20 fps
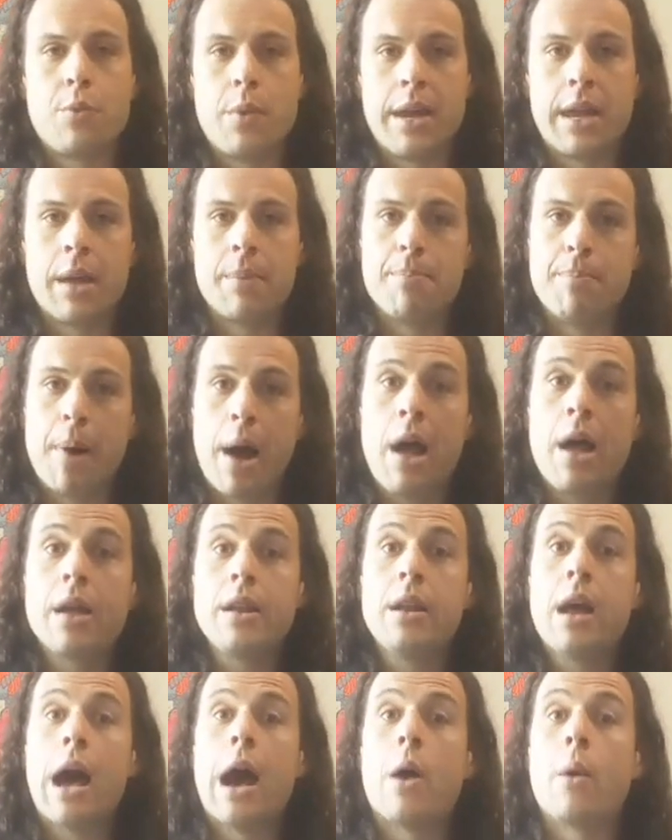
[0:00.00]
we
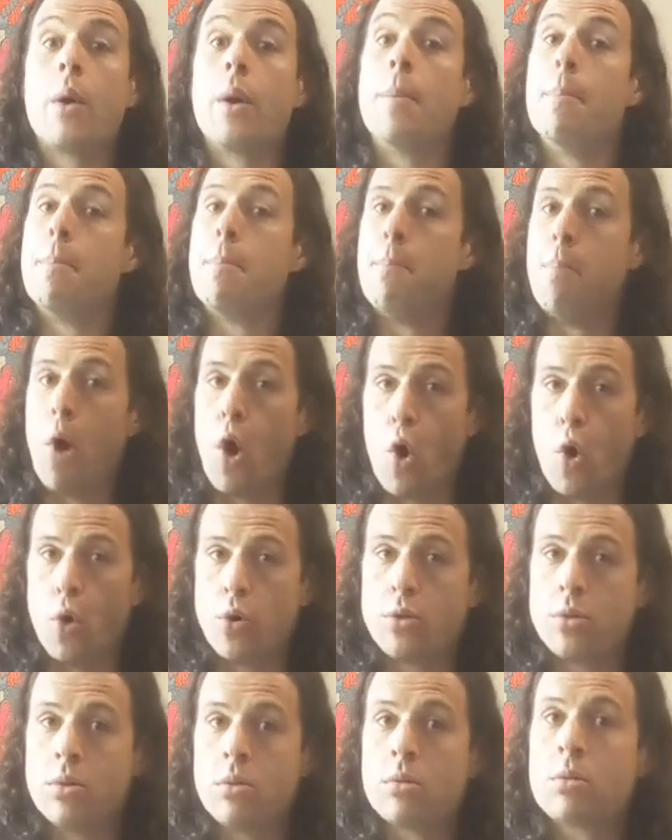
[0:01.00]
combine our
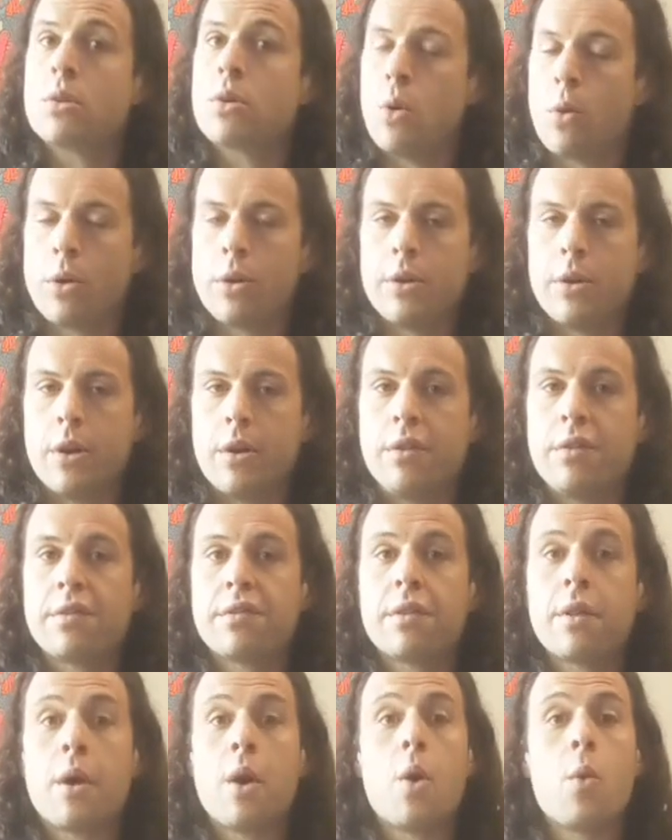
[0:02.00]
pon, quarter
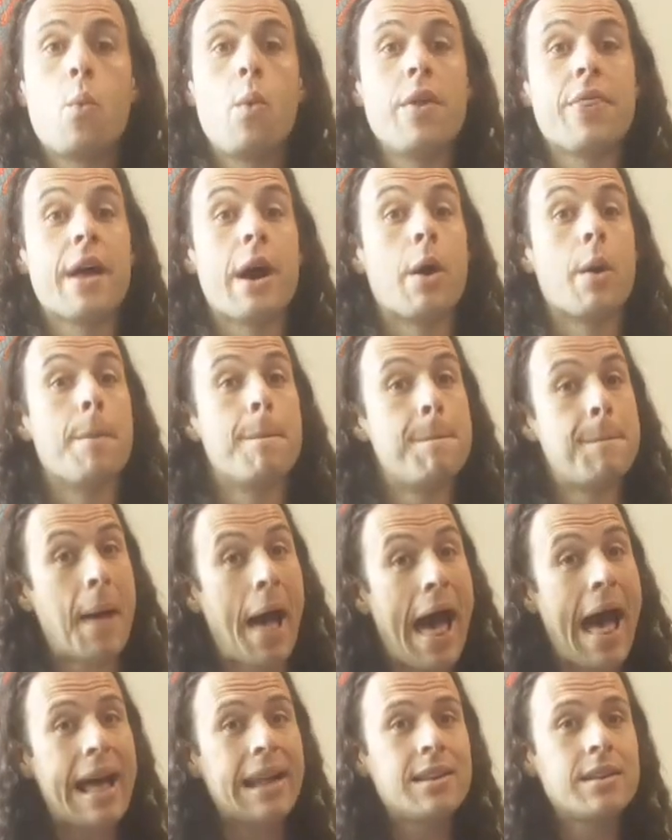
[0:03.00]
notes, with our
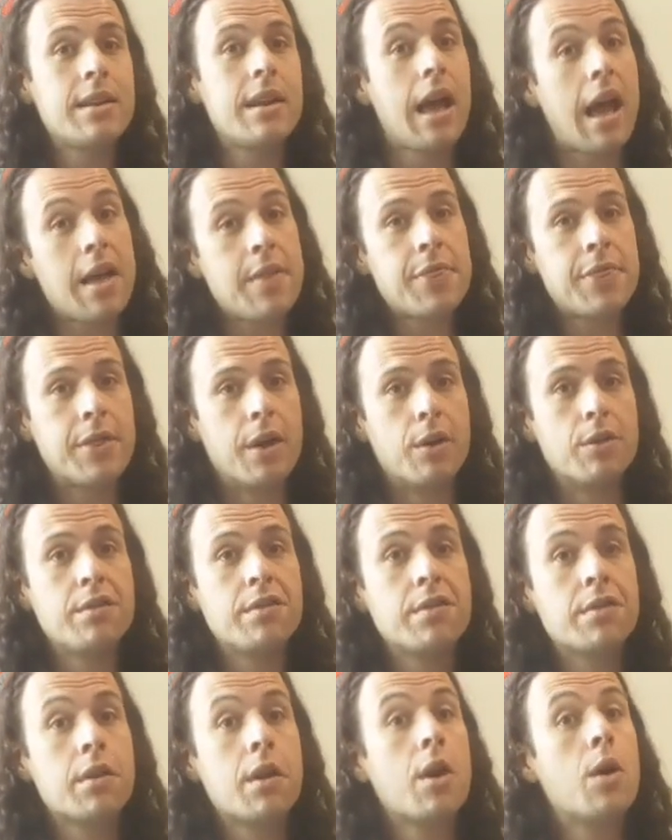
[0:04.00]
pat, eighth
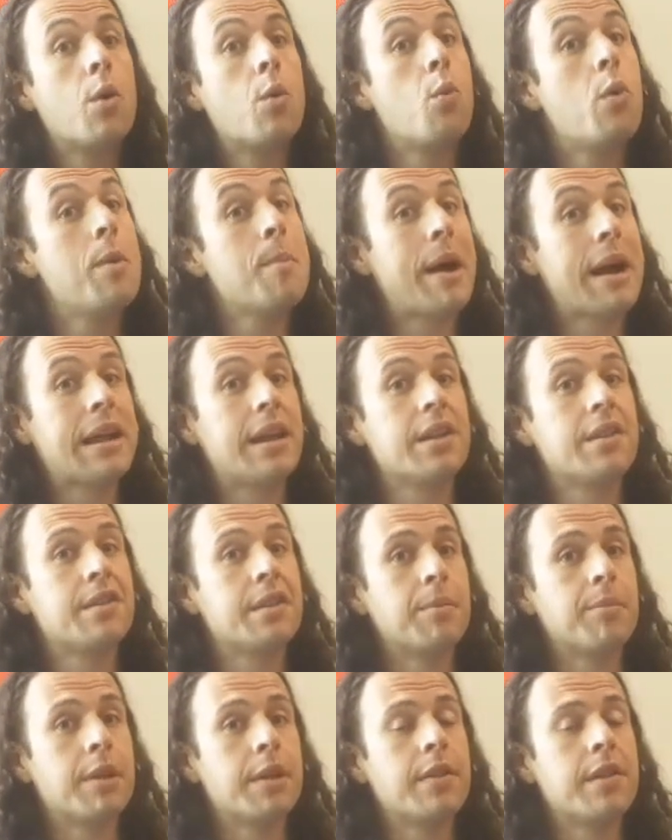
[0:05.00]
notes, we might get
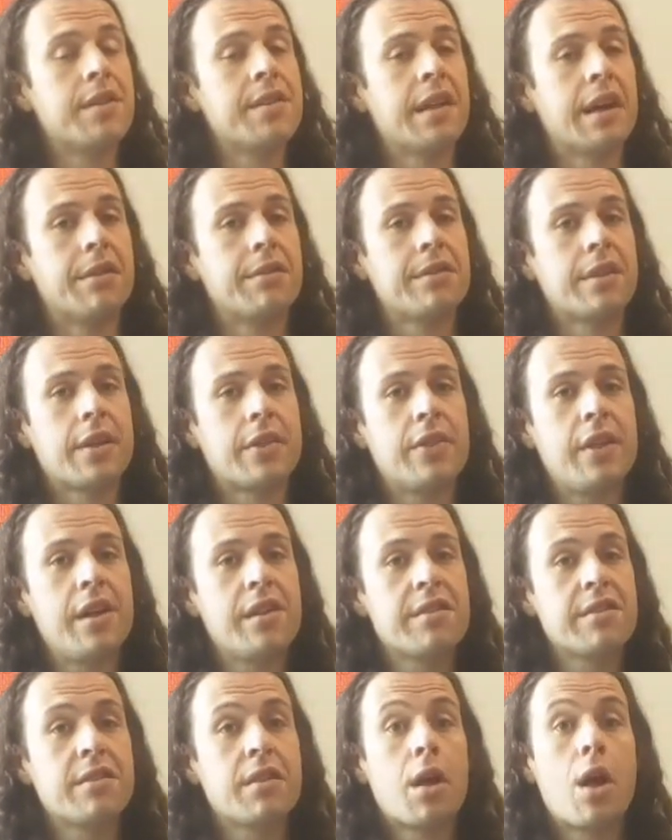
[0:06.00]
something that sounds like
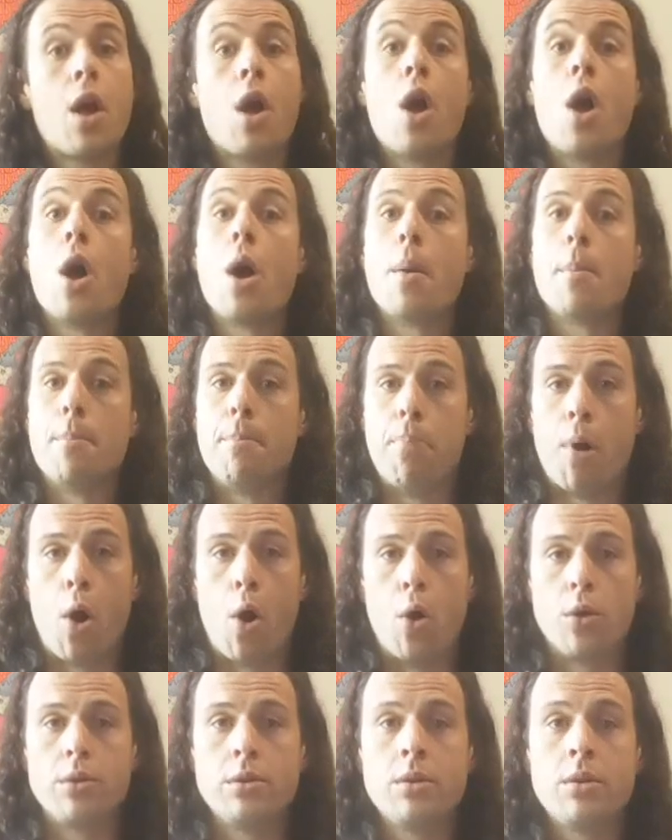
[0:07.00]
this.
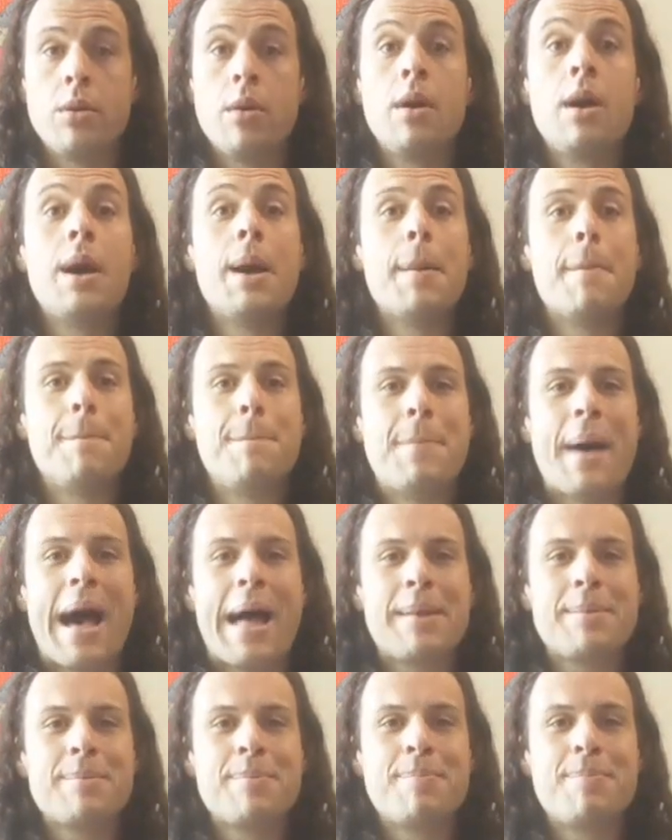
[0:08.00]
Pon,
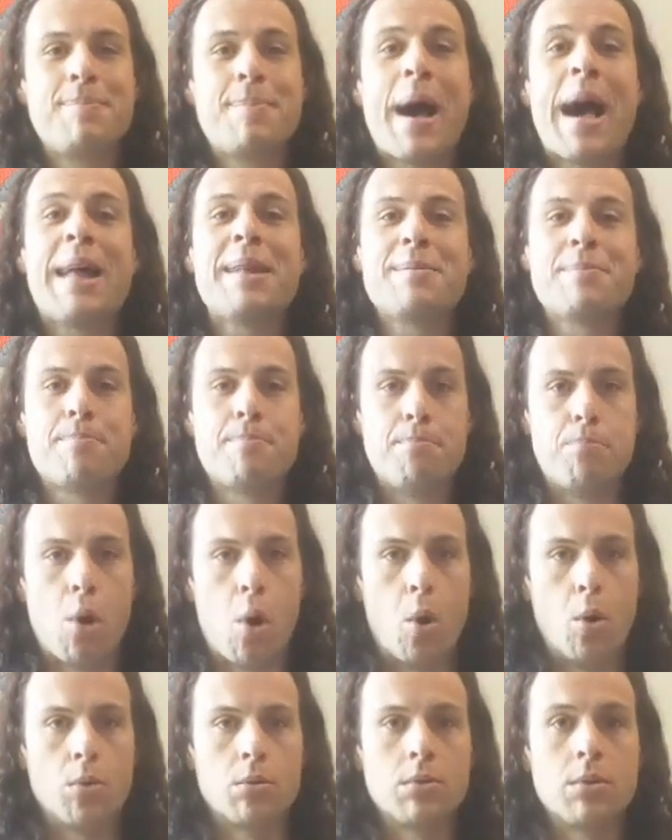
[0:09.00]
pat, pat,
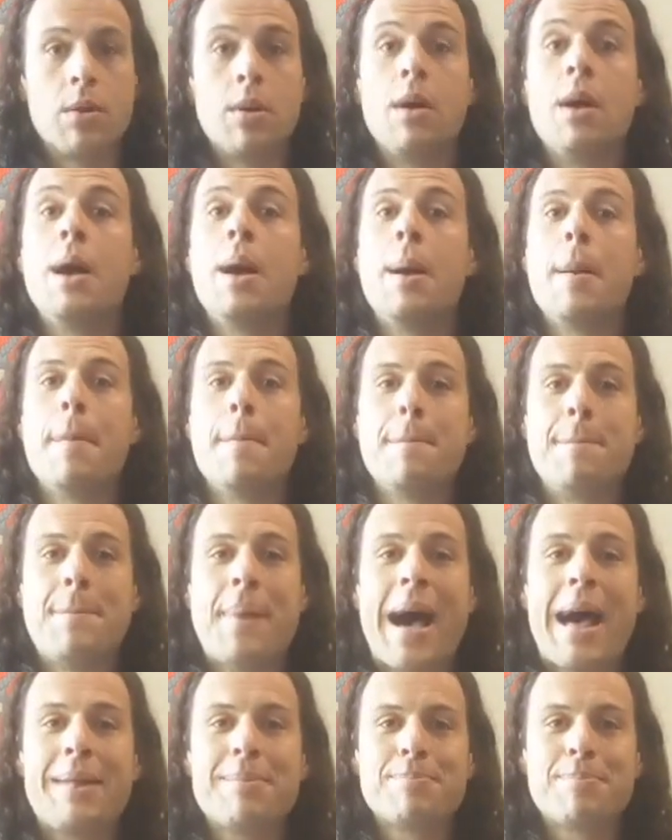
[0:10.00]
pon,
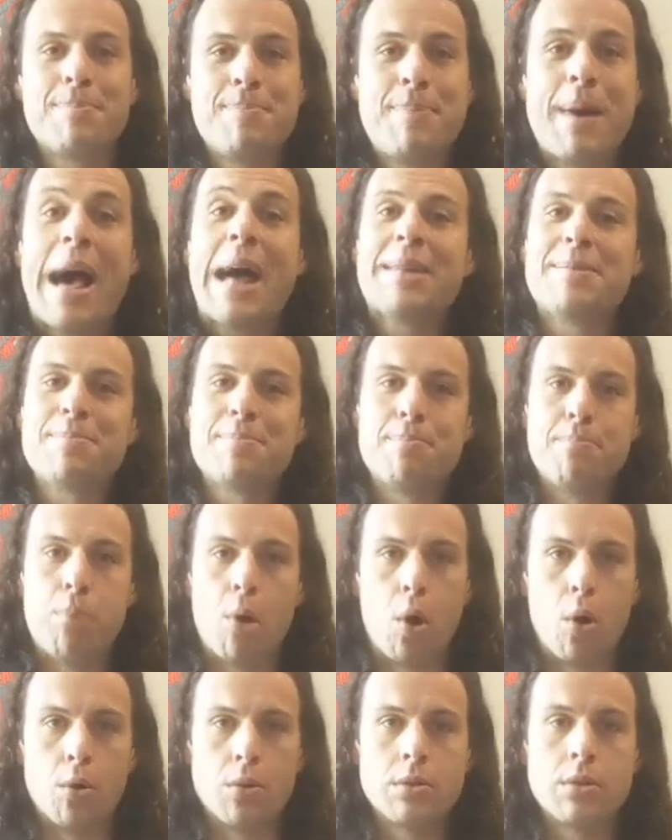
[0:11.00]
pat, pat,
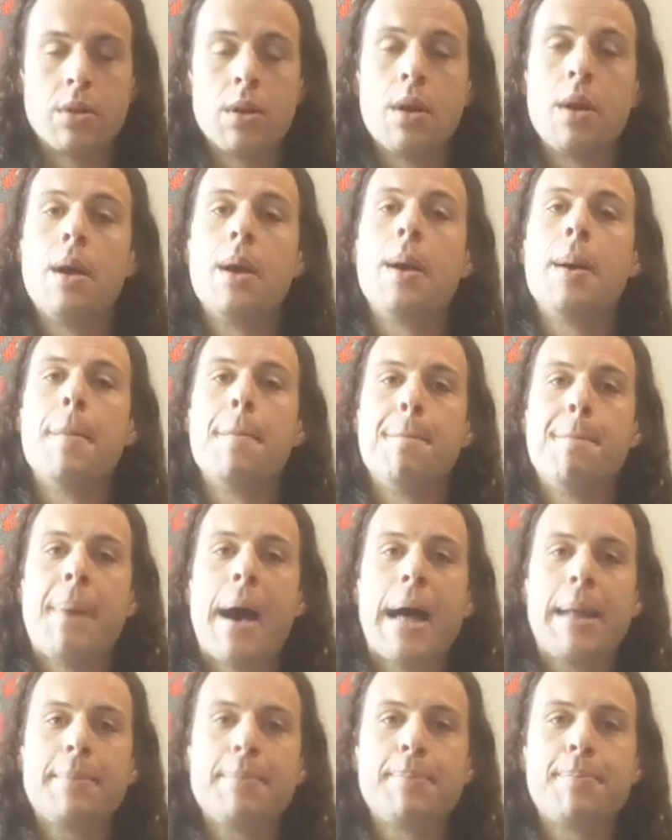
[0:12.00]
pon,
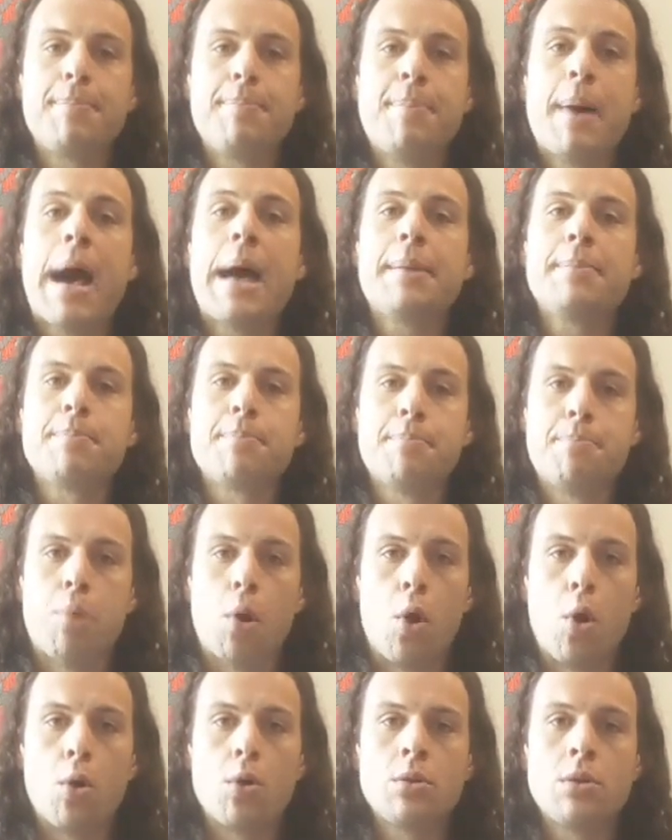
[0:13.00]
pat, pat,
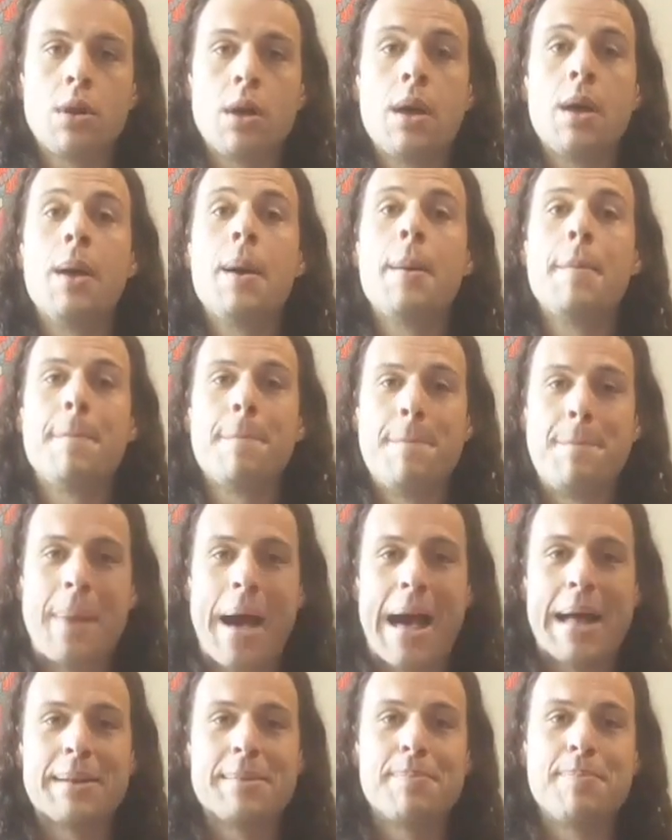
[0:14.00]
pon,
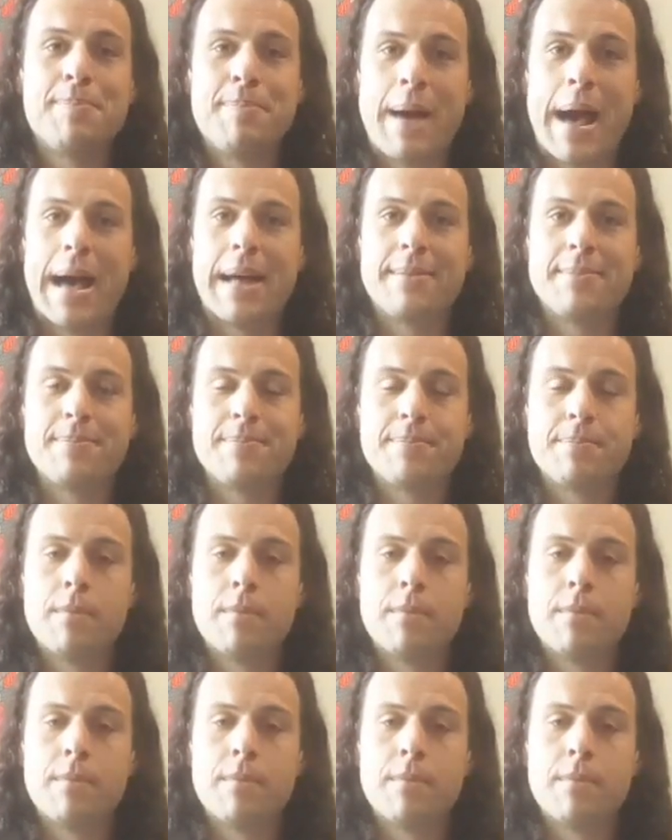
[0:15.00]
pat, pat.